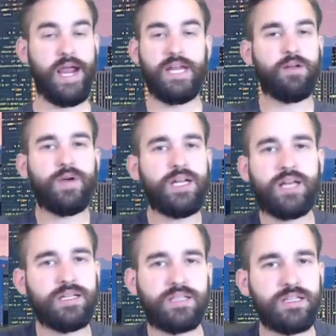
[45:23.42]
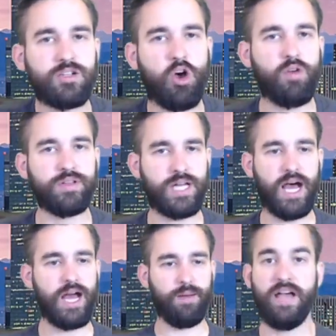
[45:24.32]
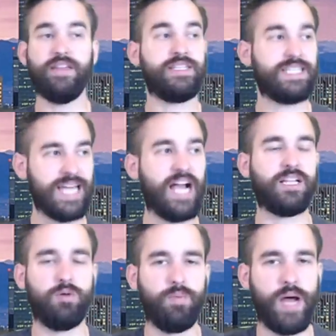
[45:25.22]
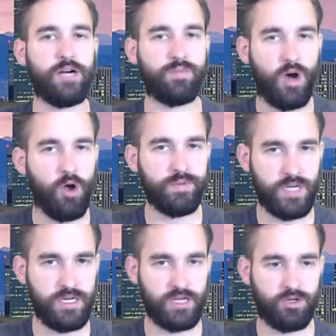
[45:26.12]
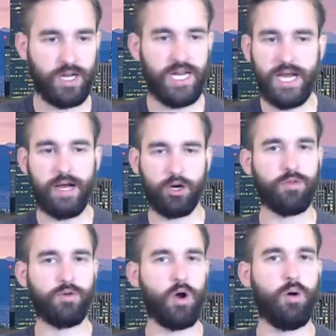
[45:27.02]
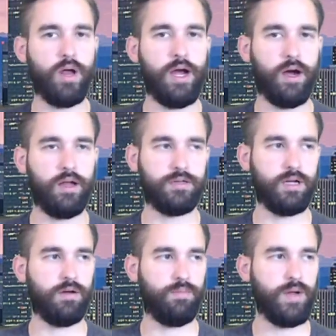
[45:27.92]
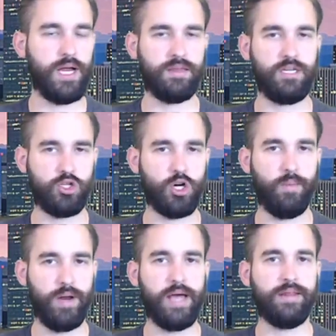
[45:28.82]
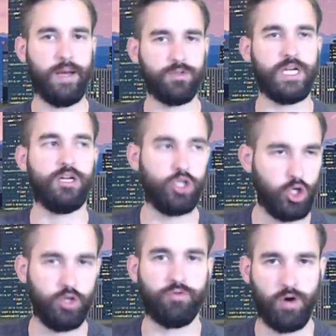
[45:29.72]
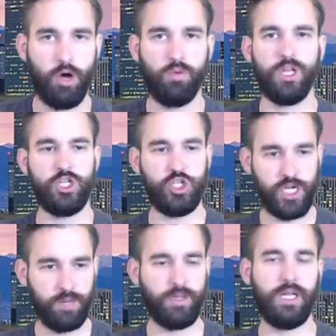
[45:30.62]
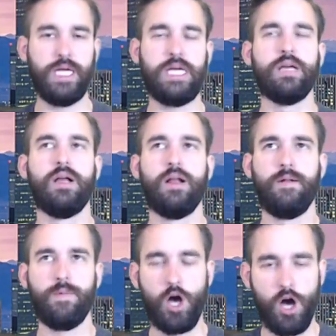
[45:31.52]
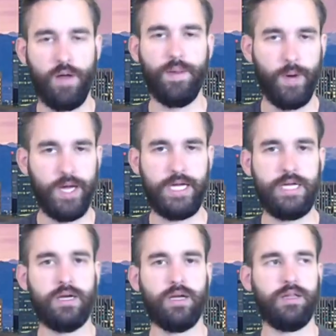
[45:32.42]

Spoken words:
Andy Reid does this all the time. And that's exactly what Patrick Mahomes did yesterday. He had a good throw to Anthony Sherman. That was a good throw. Legitimately on the money.